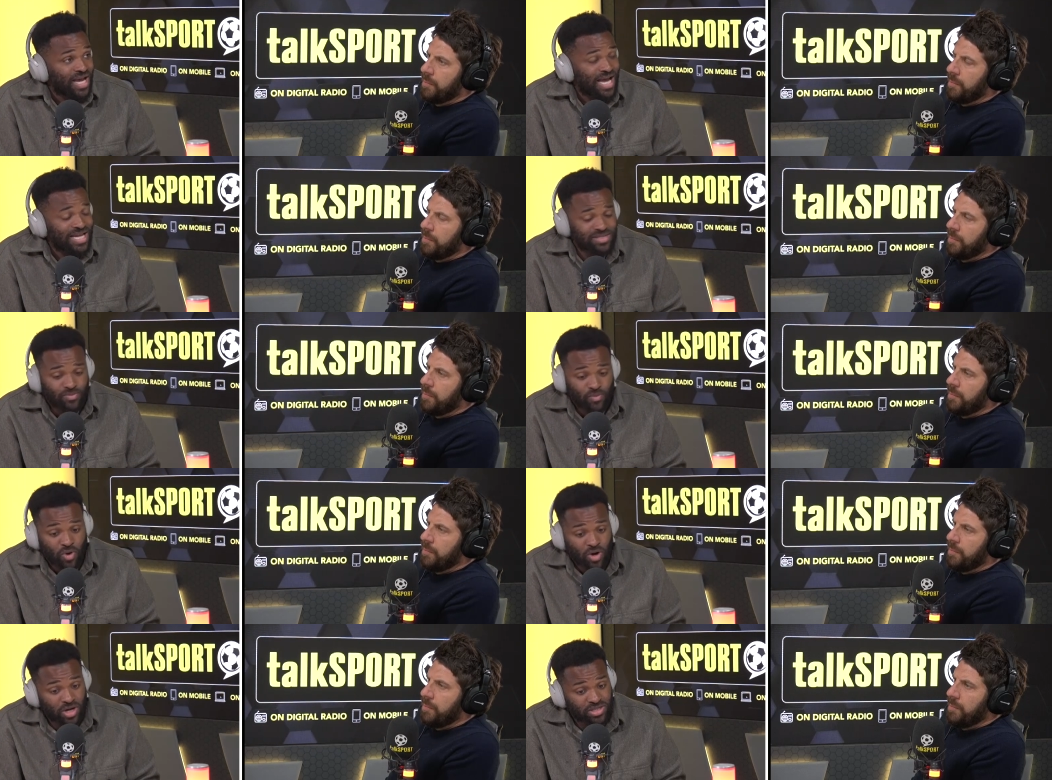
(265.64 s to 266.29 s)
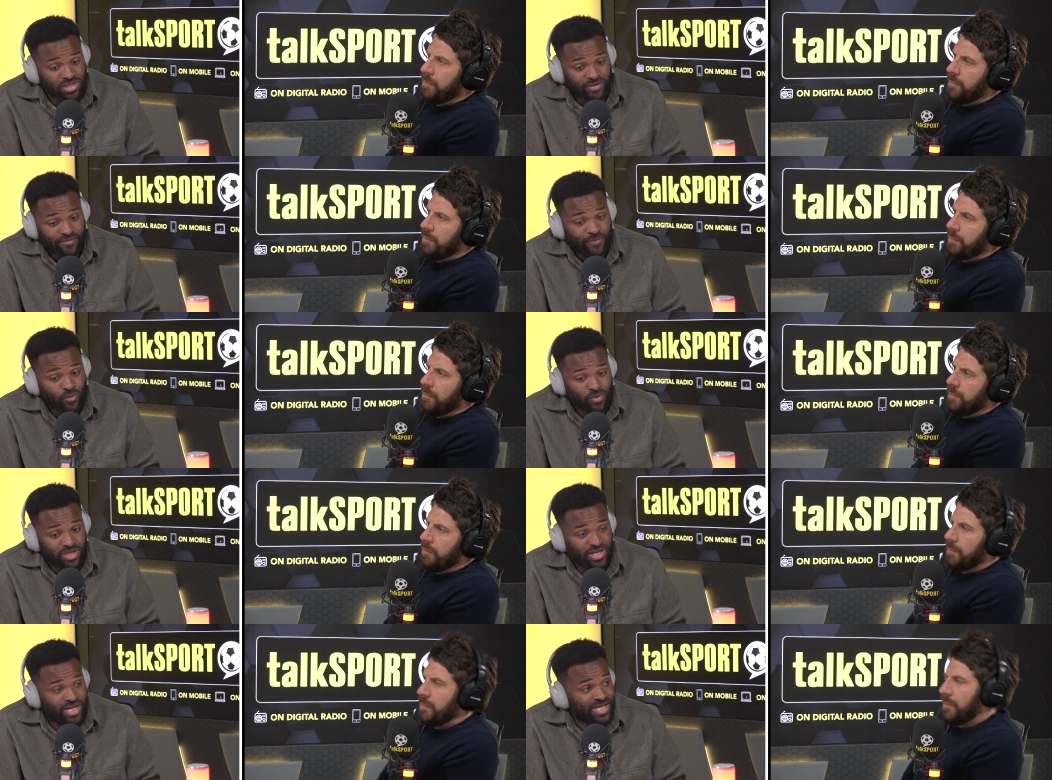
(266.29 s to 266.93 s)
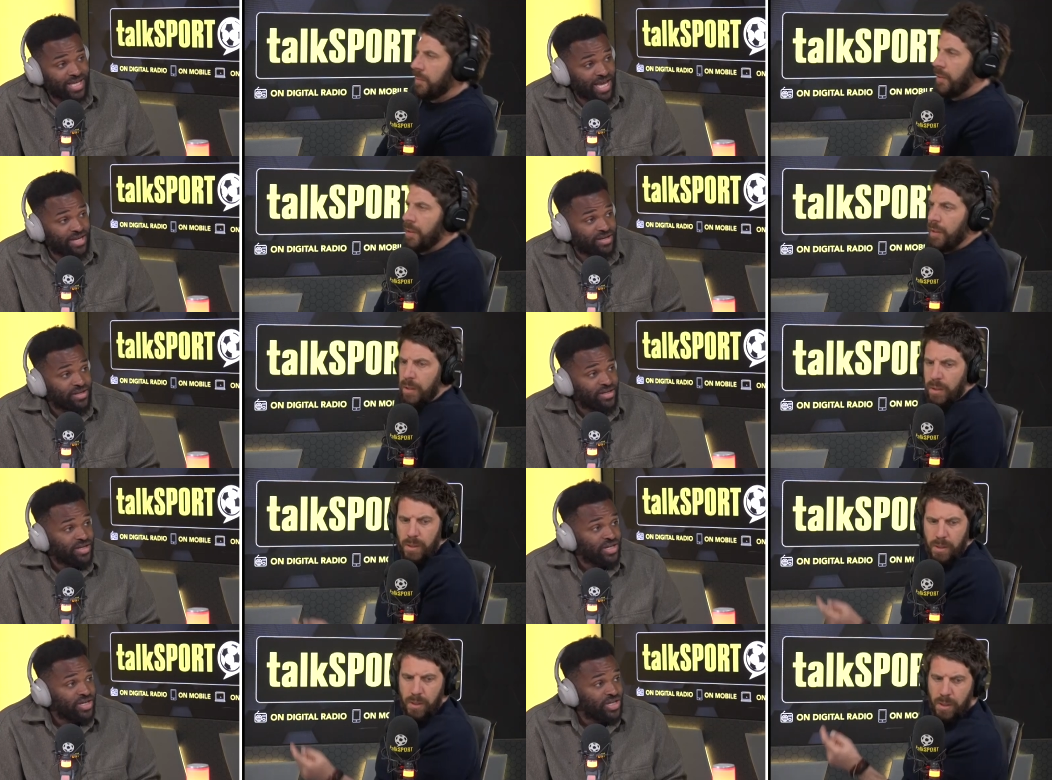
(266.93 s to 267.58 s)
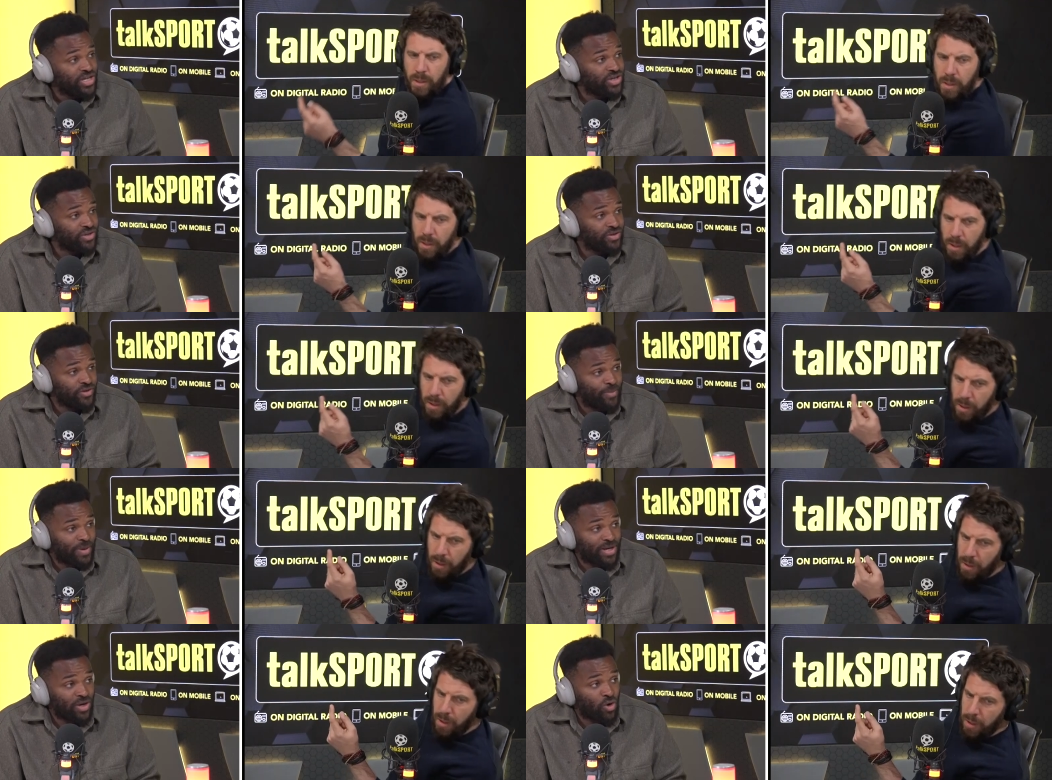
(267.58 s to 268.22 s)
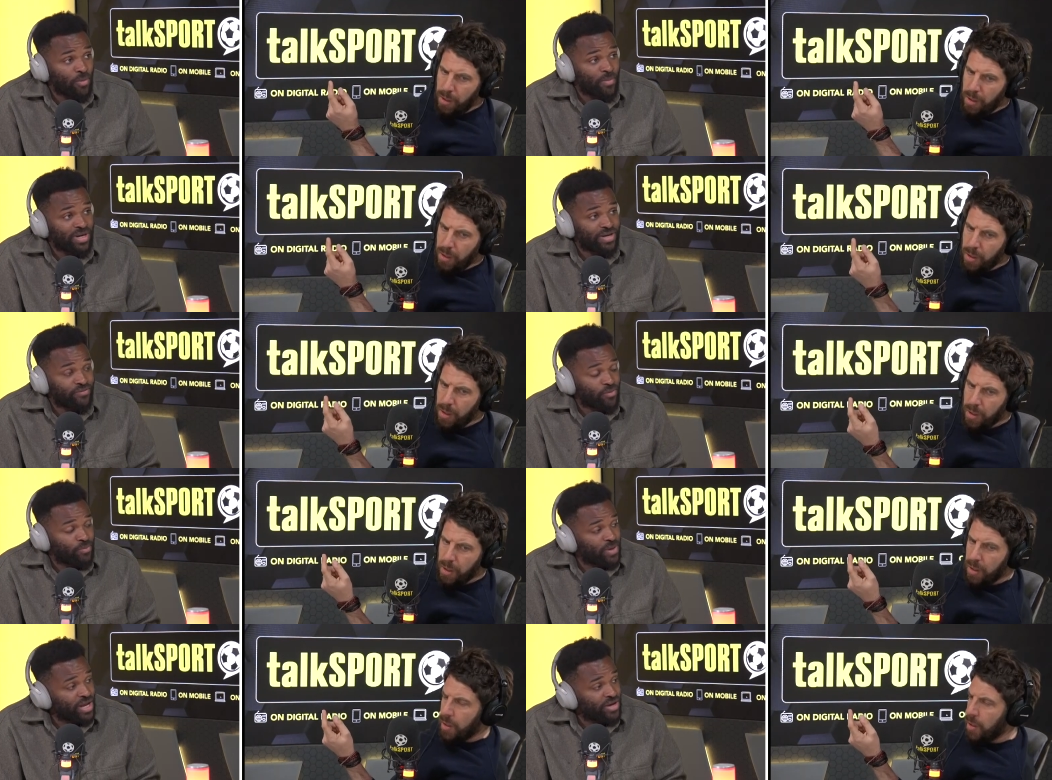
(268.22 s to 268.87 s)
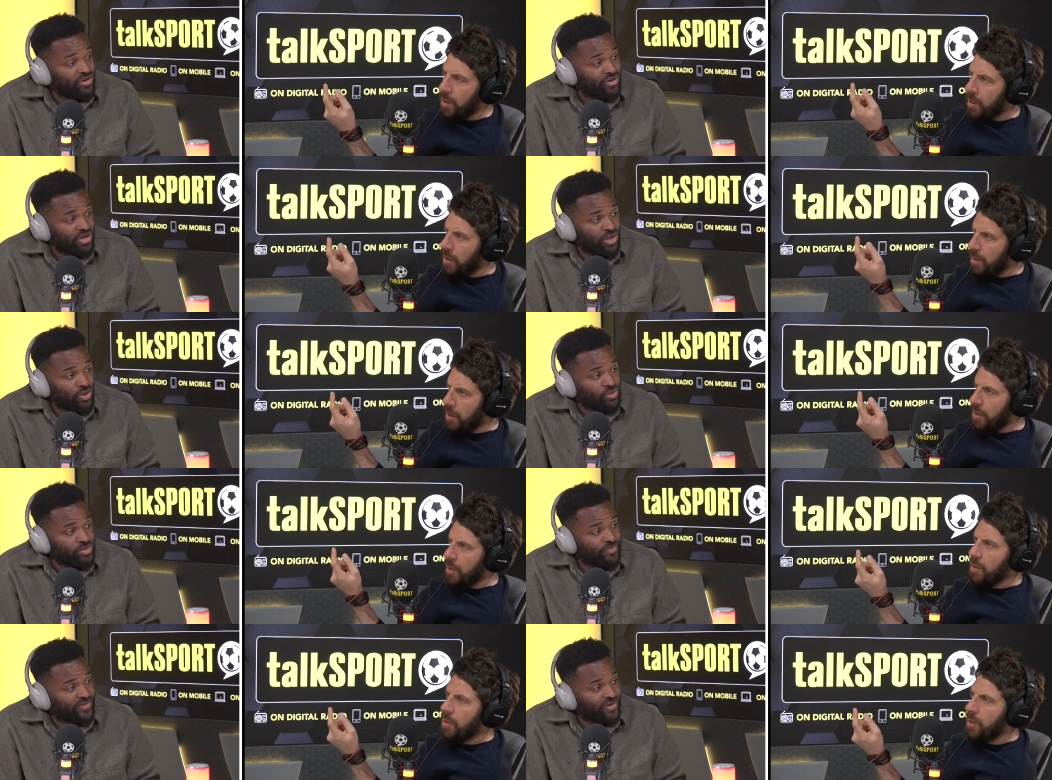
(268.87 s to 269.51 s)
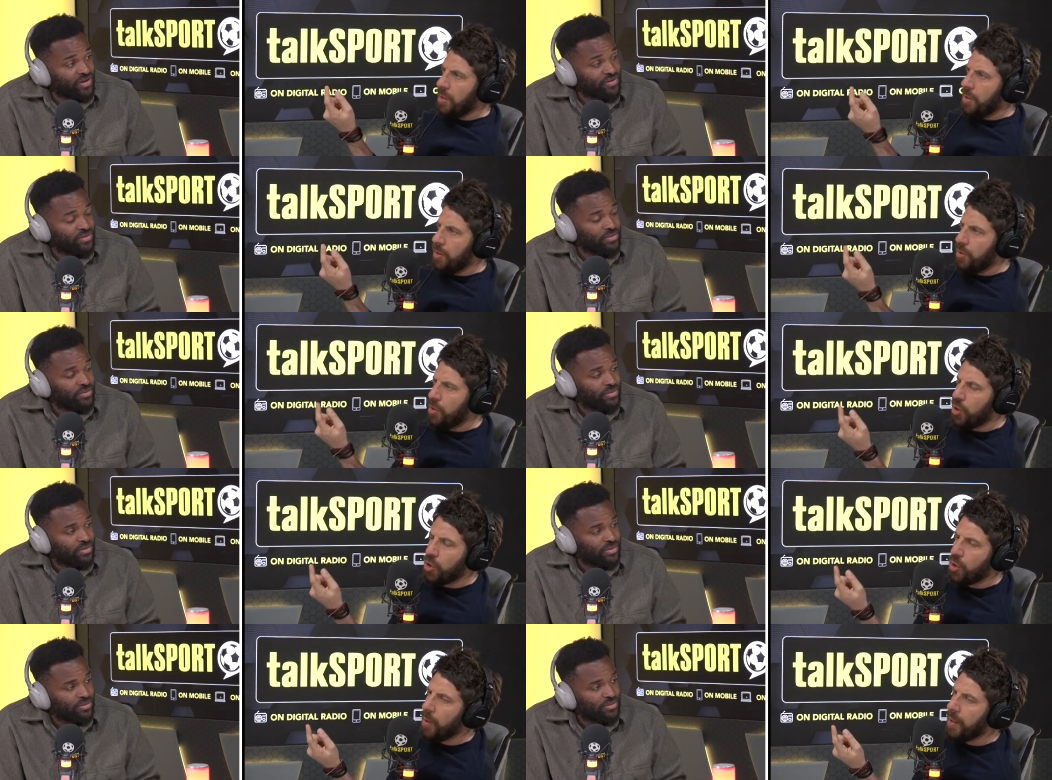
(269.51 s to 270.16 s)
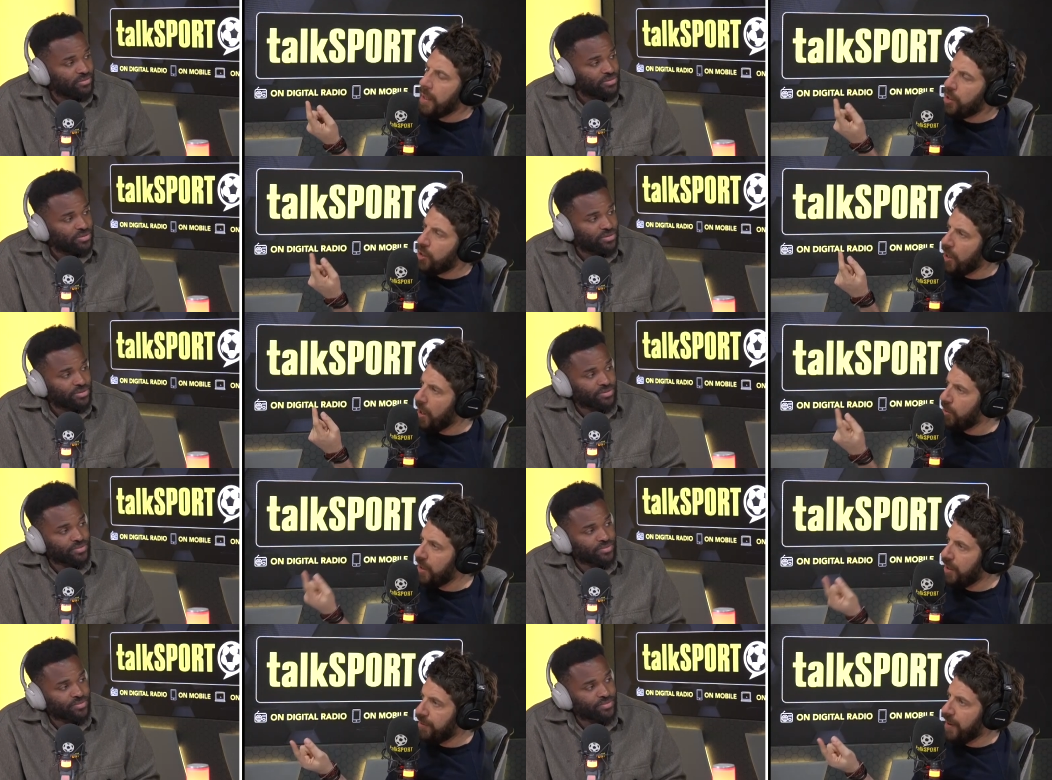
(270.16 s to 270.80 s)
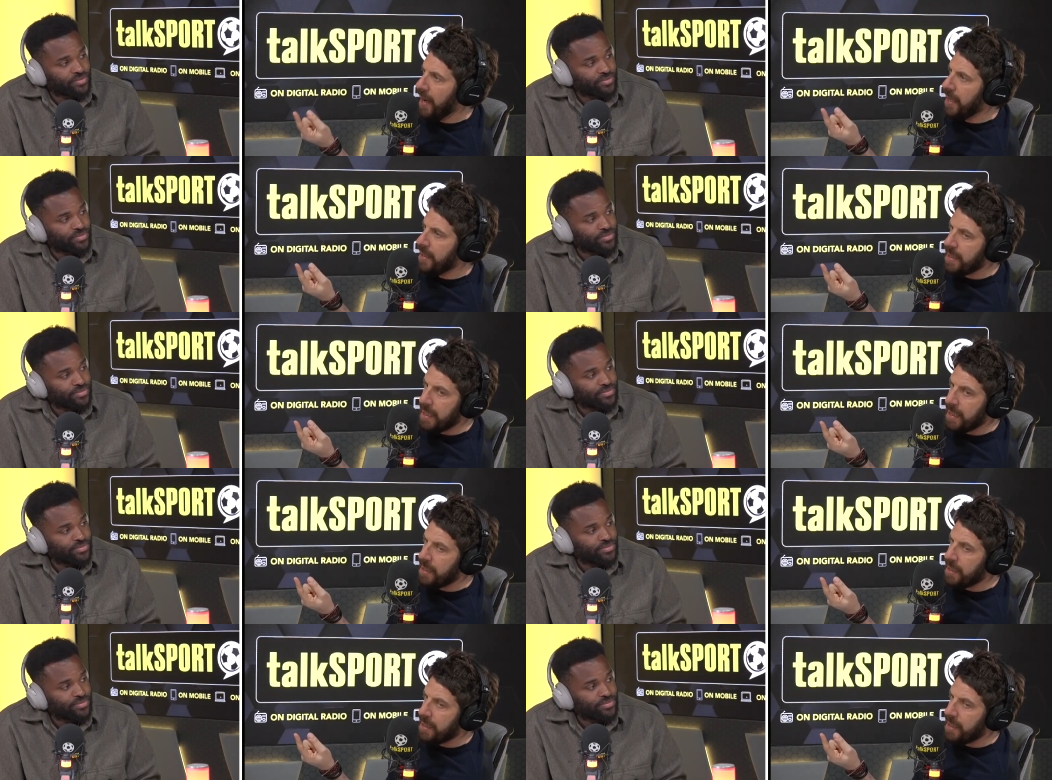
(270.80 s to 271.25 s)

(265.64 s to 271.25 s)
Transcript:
Speaker 1: Hasn't worked, and unfortunately, again, you've paid a lot of money for a player, and you're going to lose him for nothing.
Speaker 2: Just quickly, Chelsea fans